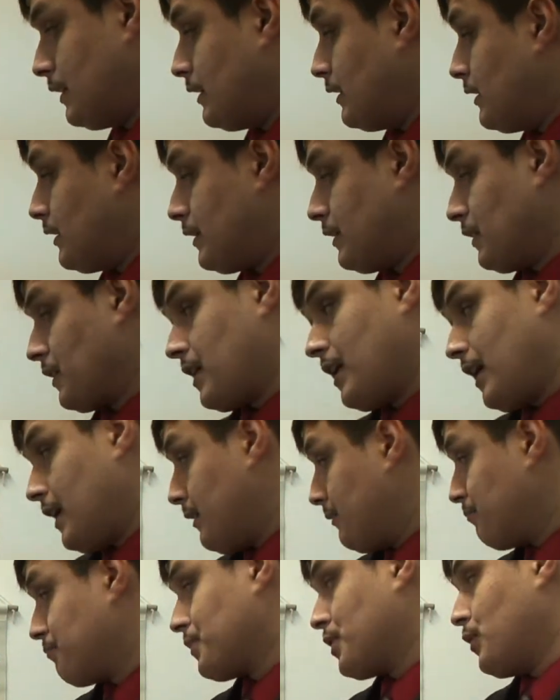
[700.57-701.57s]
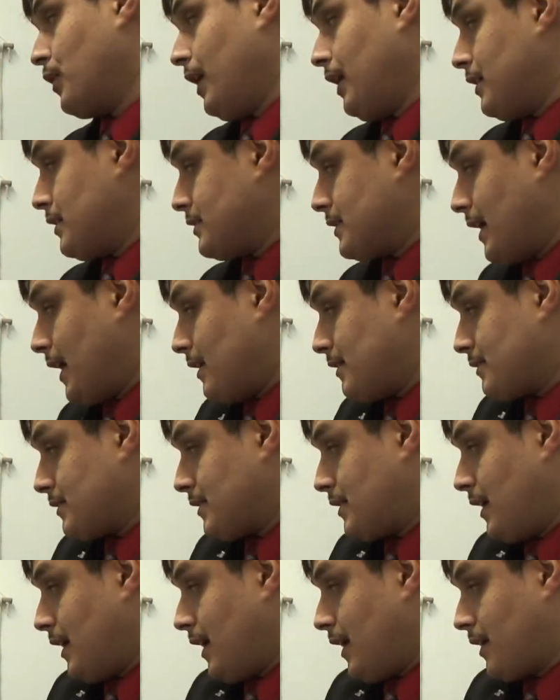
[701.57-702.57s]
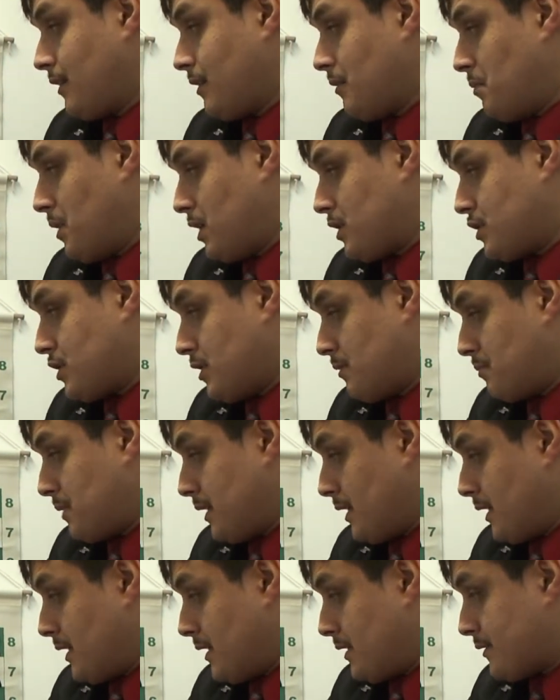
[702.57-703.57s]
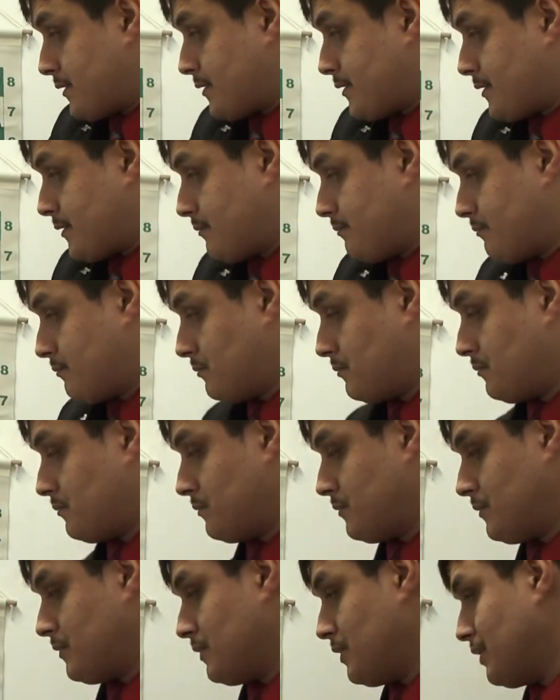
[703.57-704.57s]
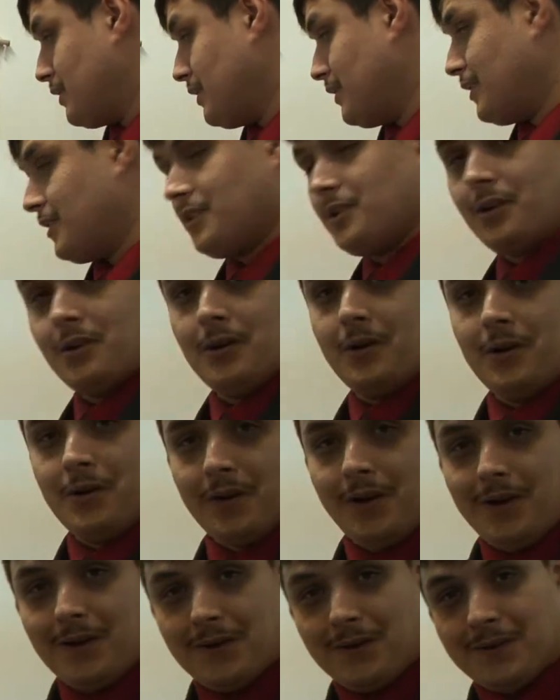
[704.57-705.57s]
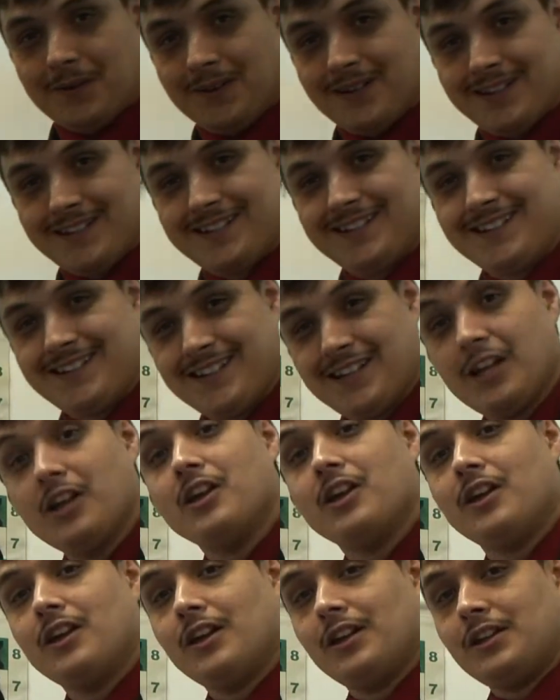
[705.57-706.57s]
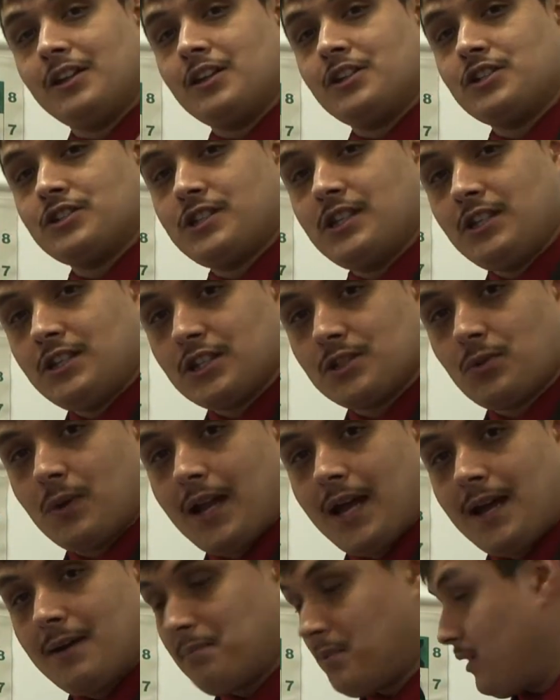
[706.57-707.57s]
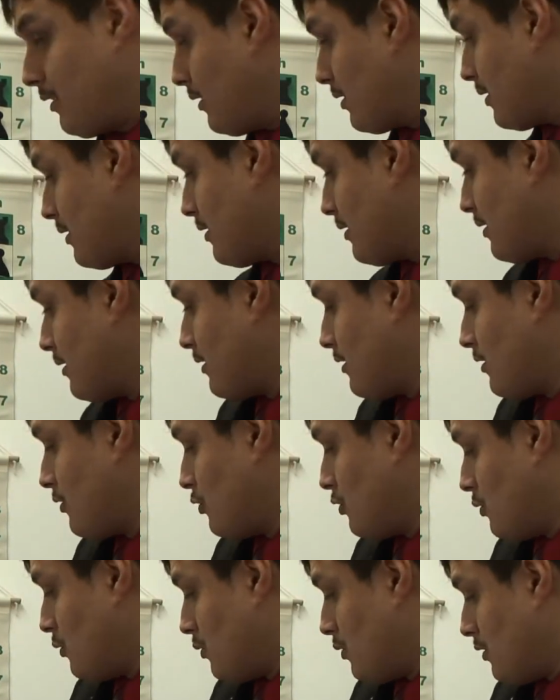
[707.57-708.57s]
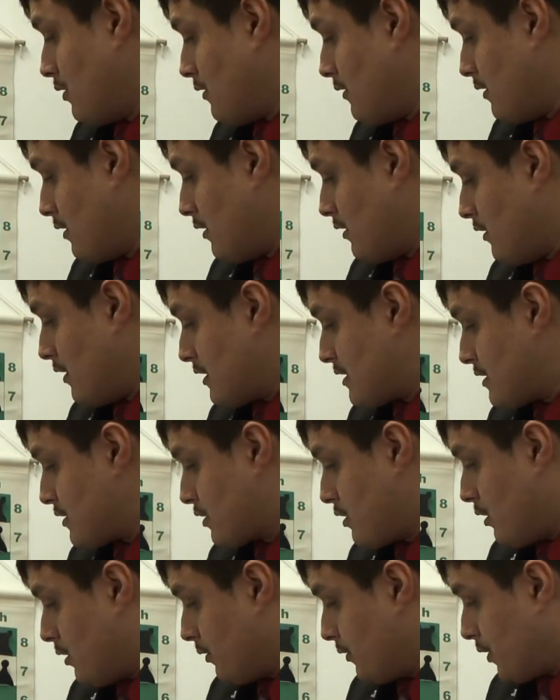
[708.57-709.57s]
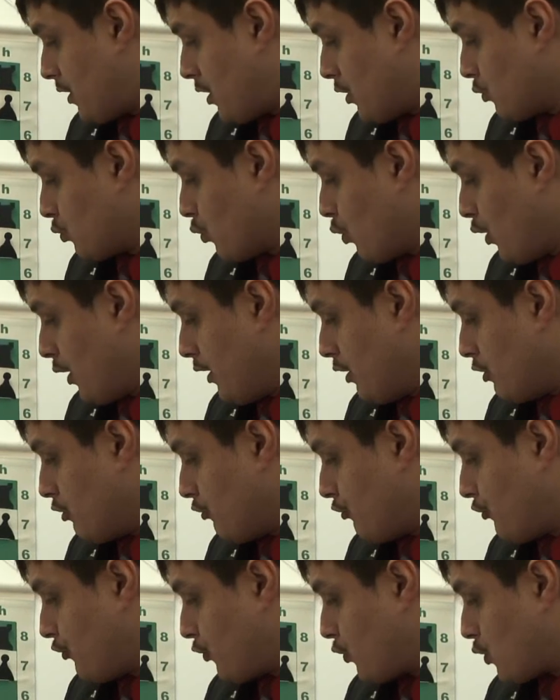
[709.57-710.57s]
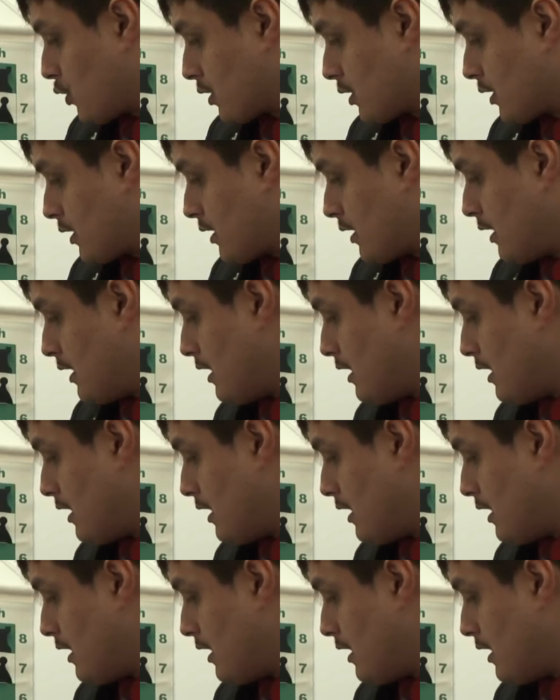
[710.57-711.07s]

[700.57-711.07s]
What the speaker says: Okay, queen just has to take the bishop, I guess. Oh no. Did you see just what happened? This is called a royal fork.